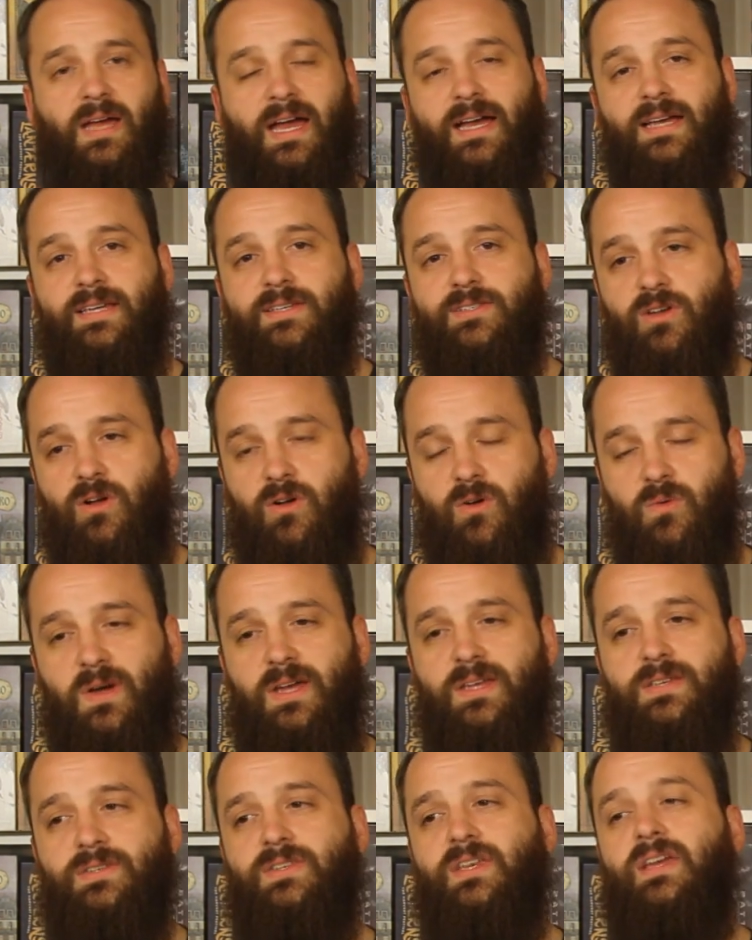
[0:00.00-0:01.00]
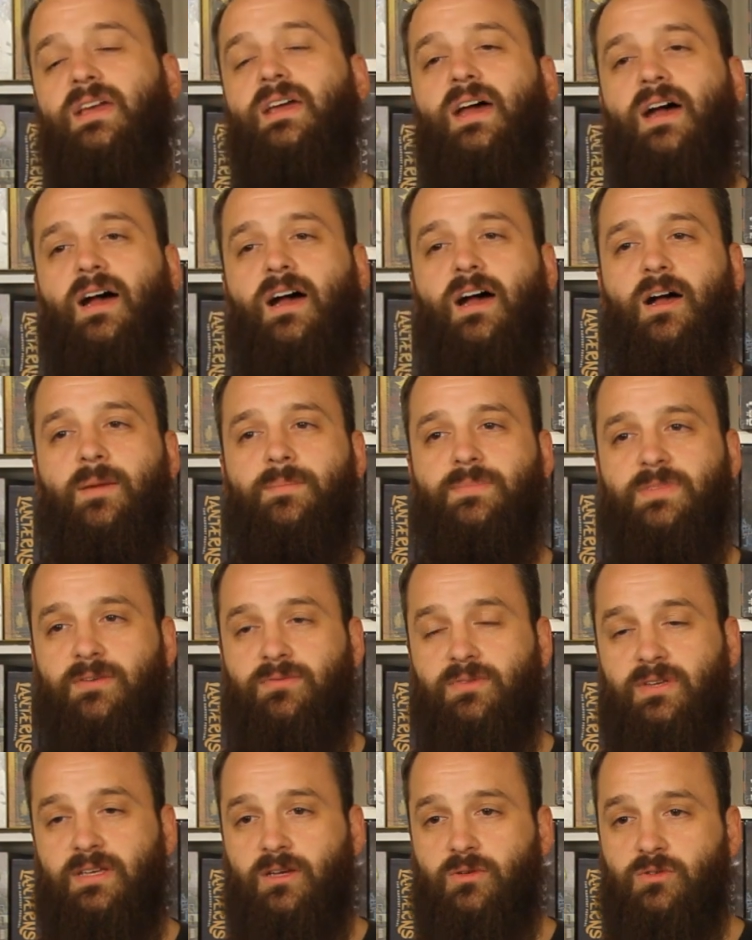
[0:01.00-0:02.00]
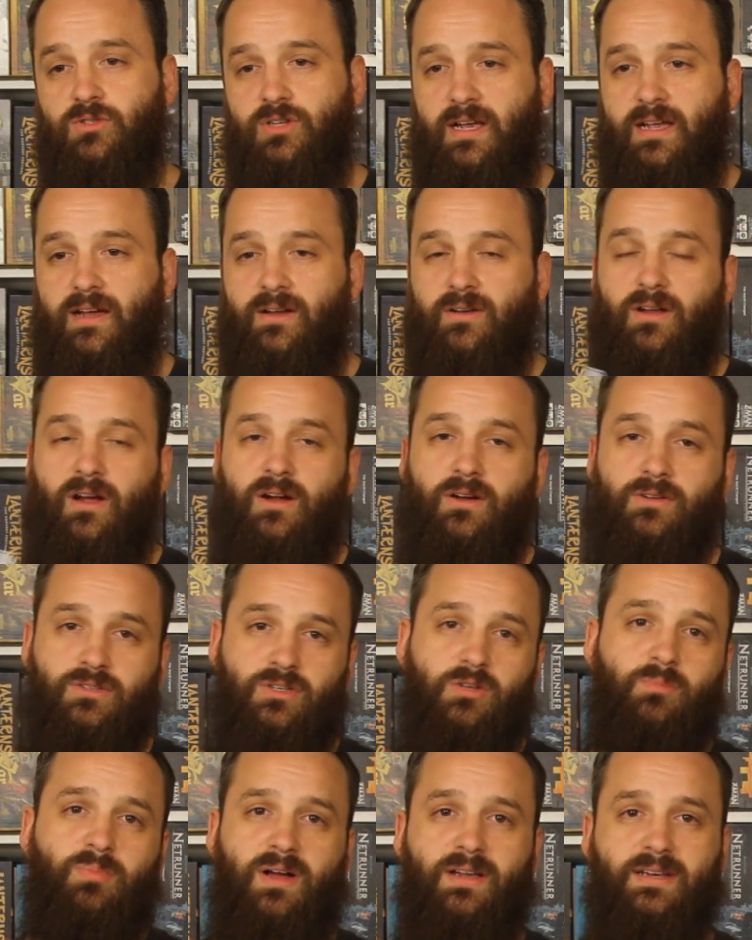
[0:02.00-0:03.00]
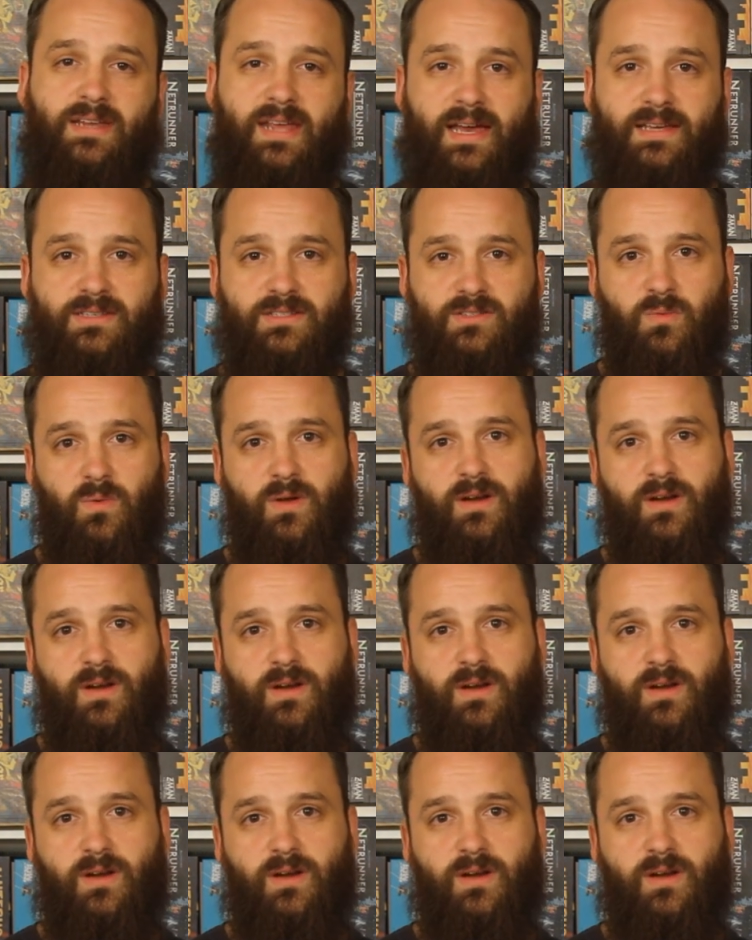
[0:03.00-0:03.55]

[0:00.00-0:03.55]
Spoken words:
As always, definitely go check out our 2 podcasts.